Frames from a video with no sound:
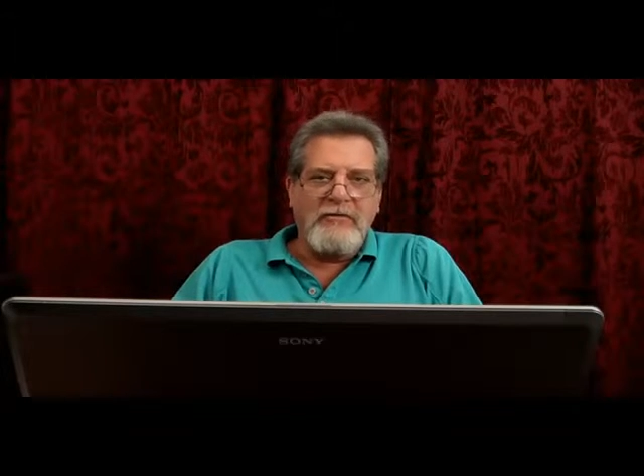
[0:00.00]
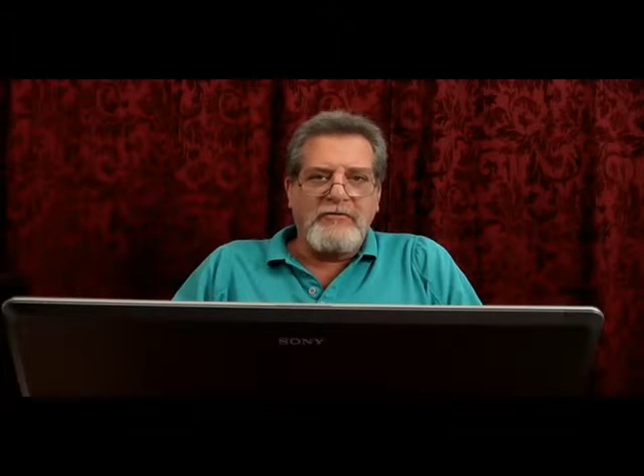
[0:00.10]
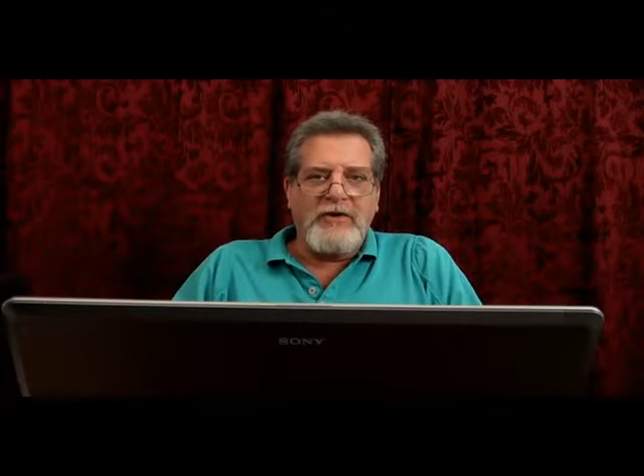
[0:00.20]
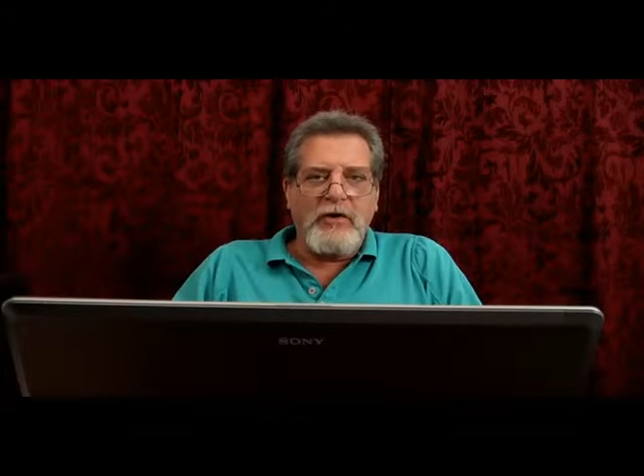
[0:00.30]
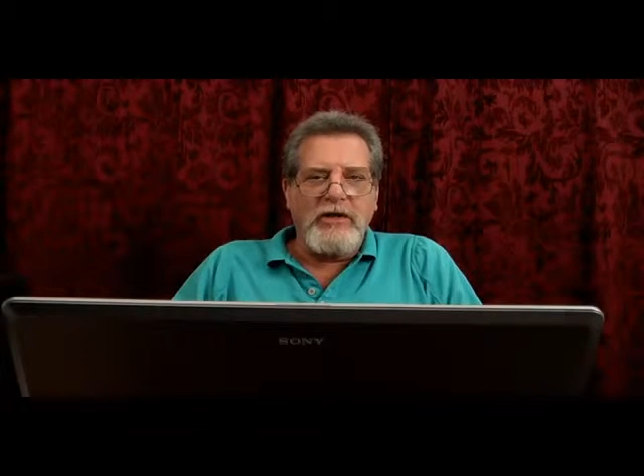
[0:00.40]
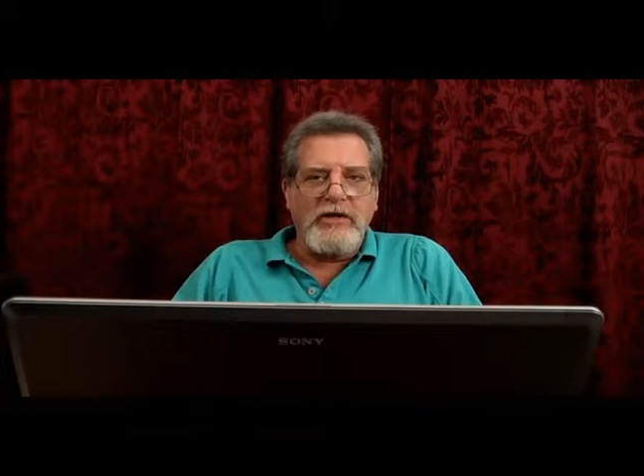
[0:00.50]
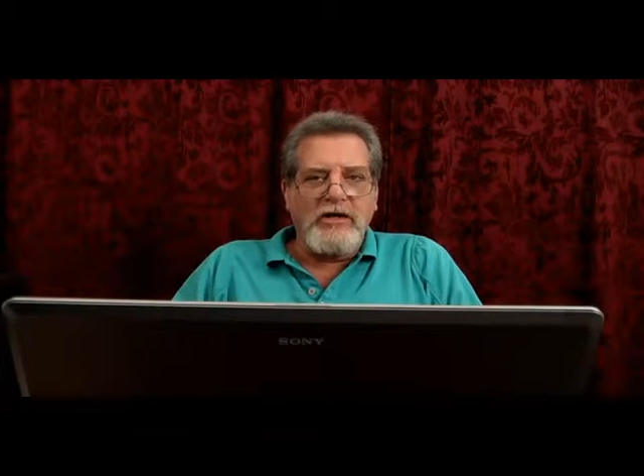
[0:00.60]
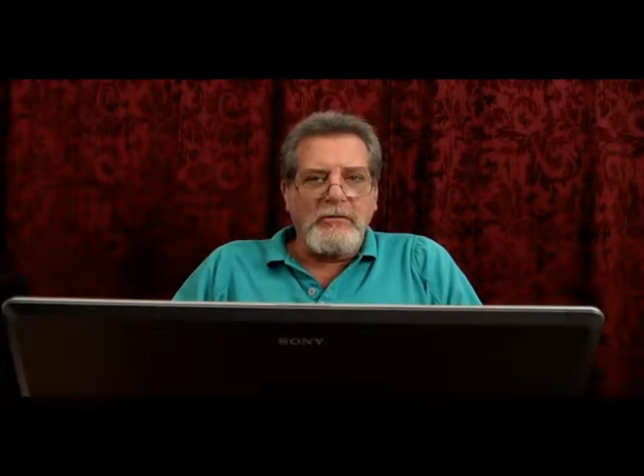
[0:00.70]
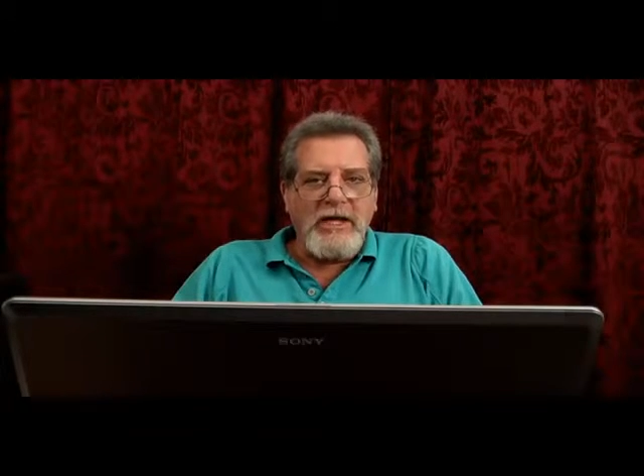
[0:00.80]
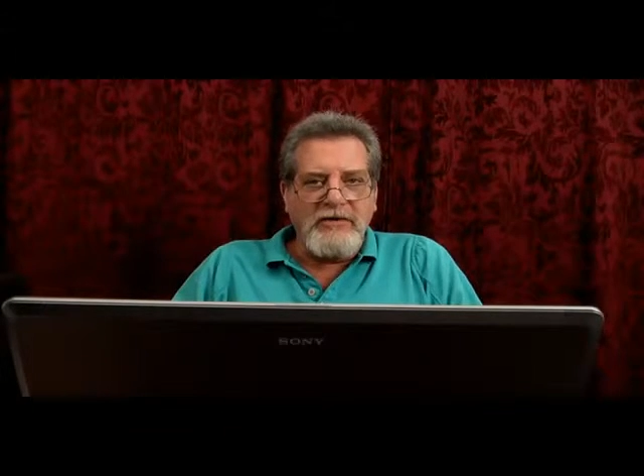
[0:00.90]
very
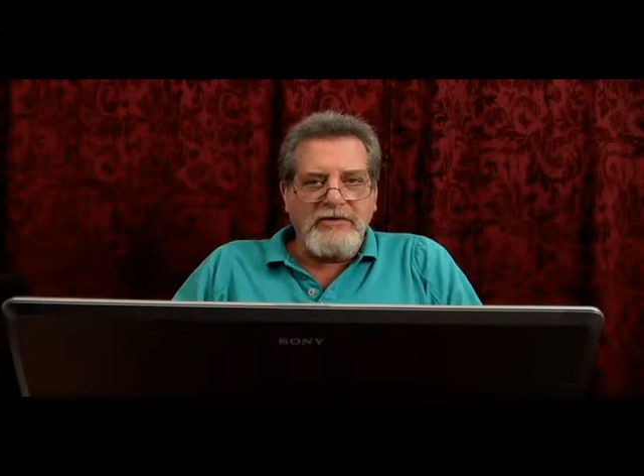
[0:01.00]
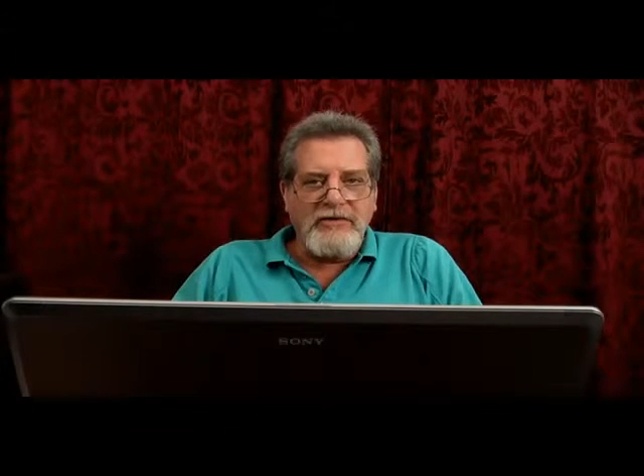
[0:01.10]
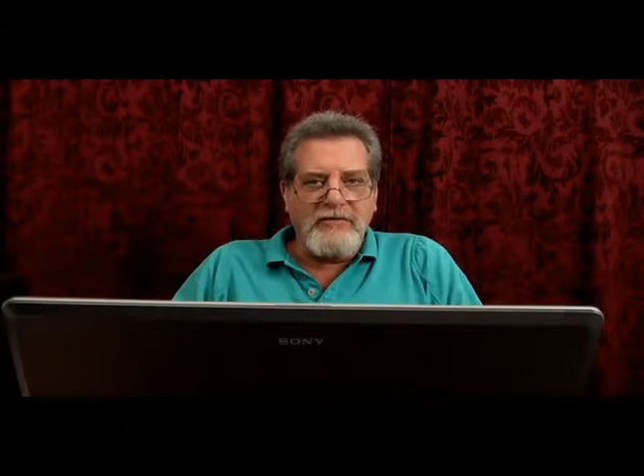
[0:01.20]
little mention